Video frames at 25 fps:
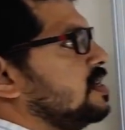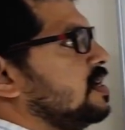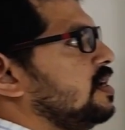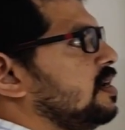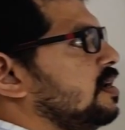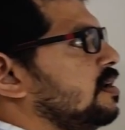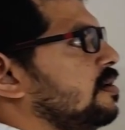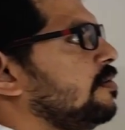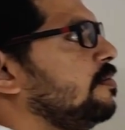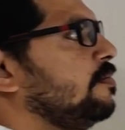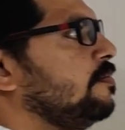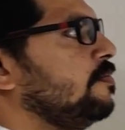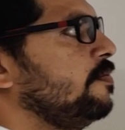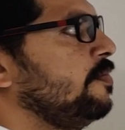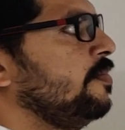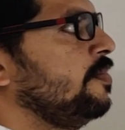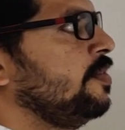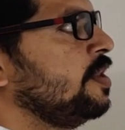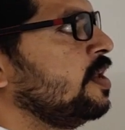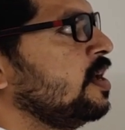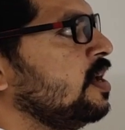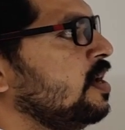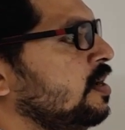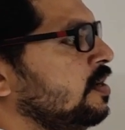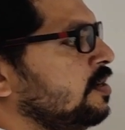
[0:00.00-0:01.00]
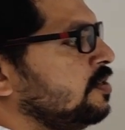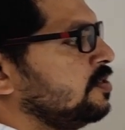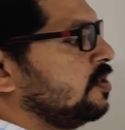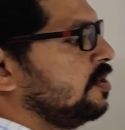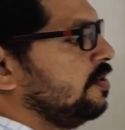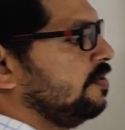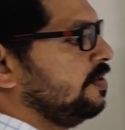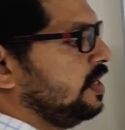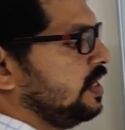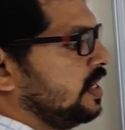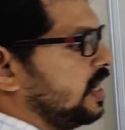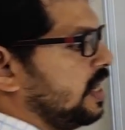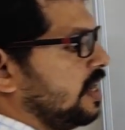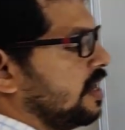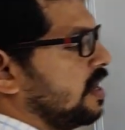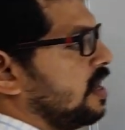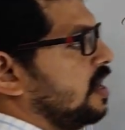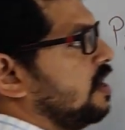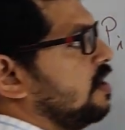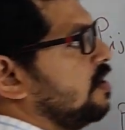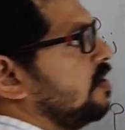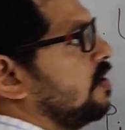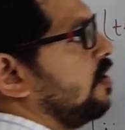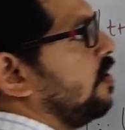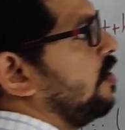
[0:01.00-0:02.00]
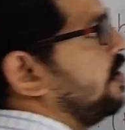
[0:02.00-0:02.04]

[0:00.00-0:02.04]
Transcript: there, so we are taking